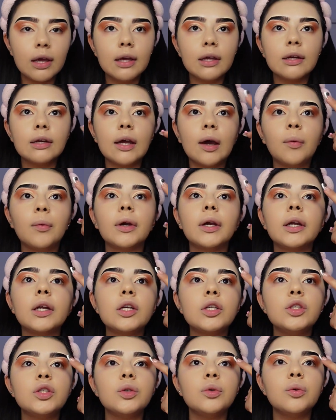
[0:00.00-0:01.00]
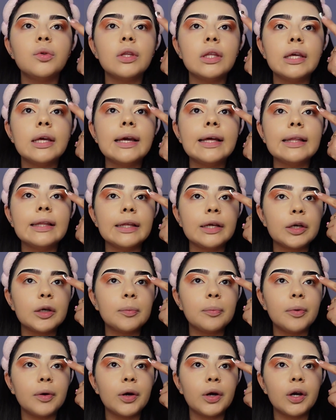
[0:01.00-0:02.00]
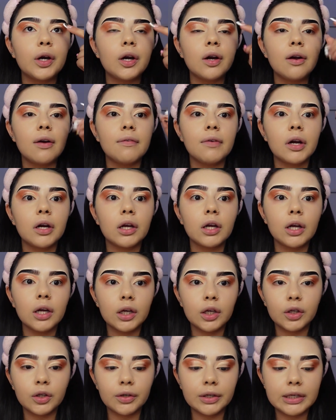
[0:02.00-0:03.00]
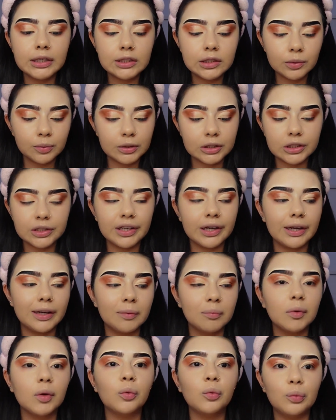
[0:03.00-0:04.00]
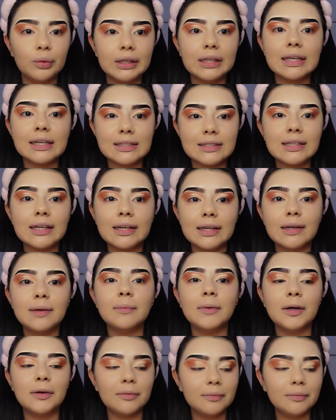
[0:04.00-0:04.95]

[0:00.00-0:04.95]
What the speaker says: Now we're gonna do the glitter part of our cut crease, which I'm really excited about.